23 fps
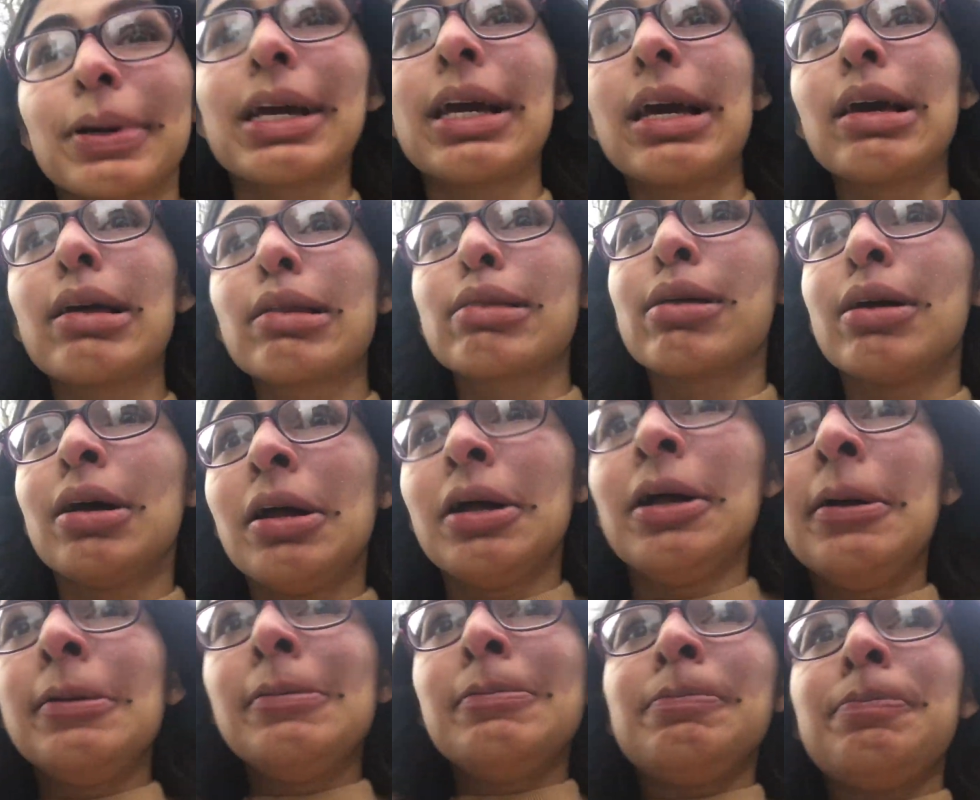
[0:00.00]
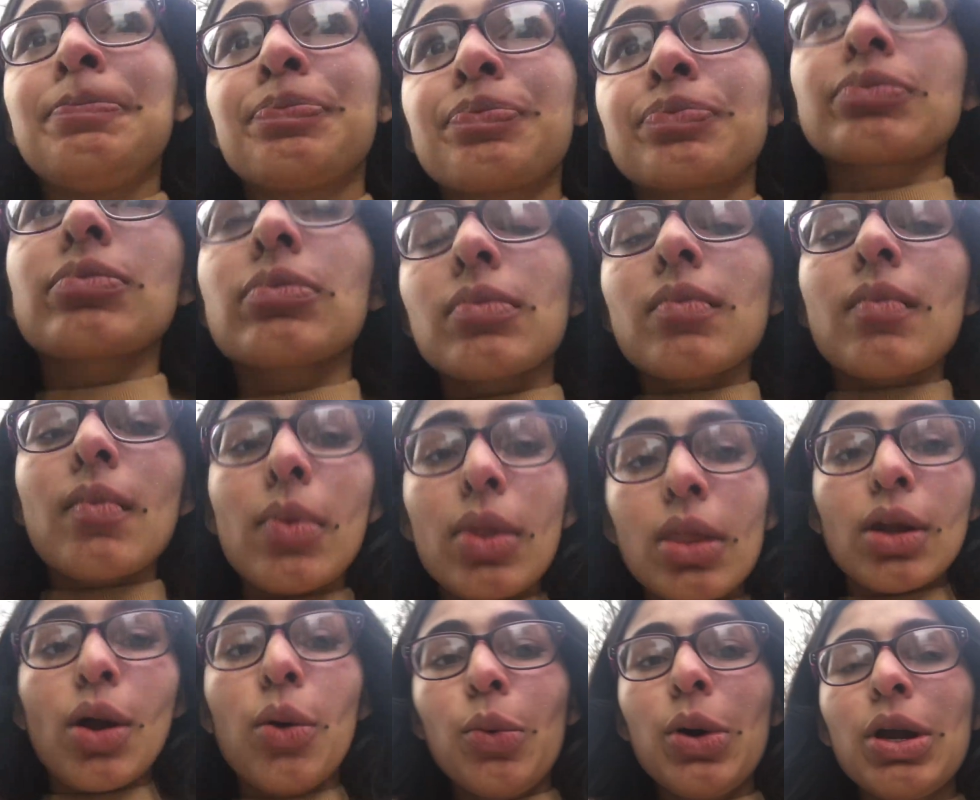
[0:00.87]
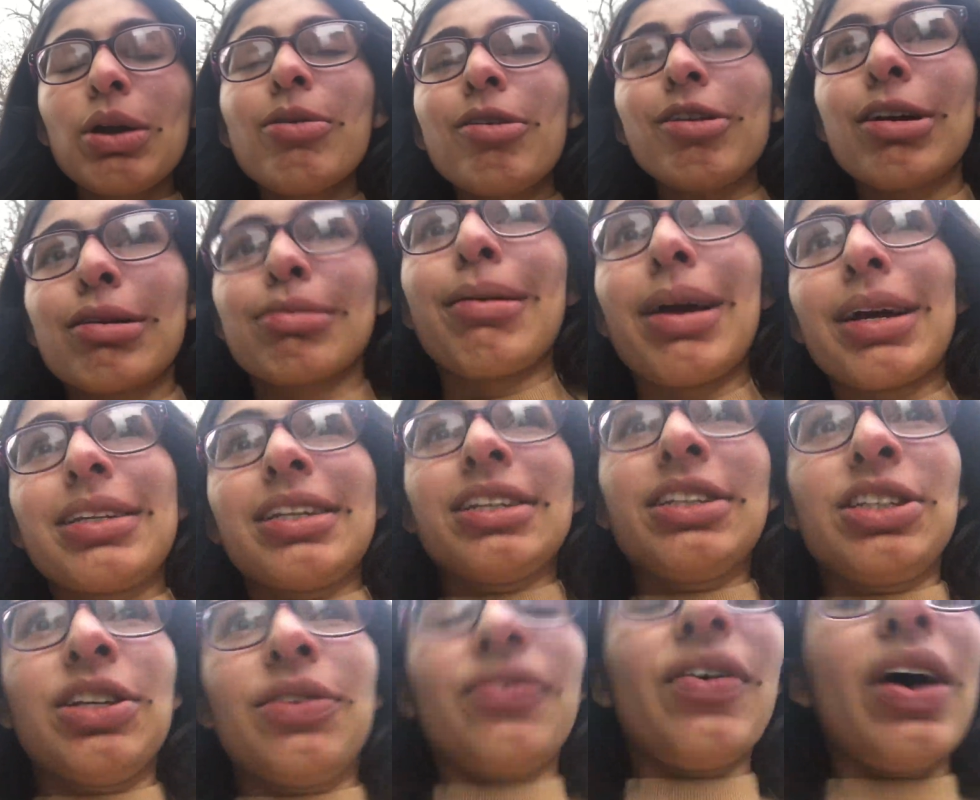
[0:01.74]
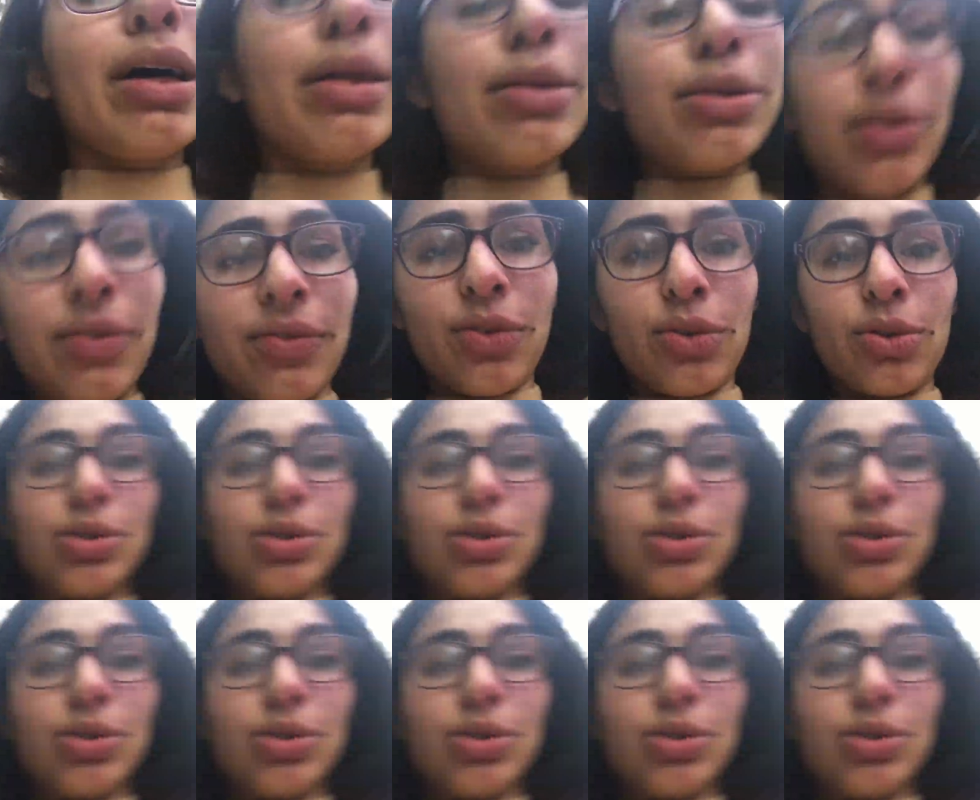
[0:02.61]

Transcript: because we were expecting to first of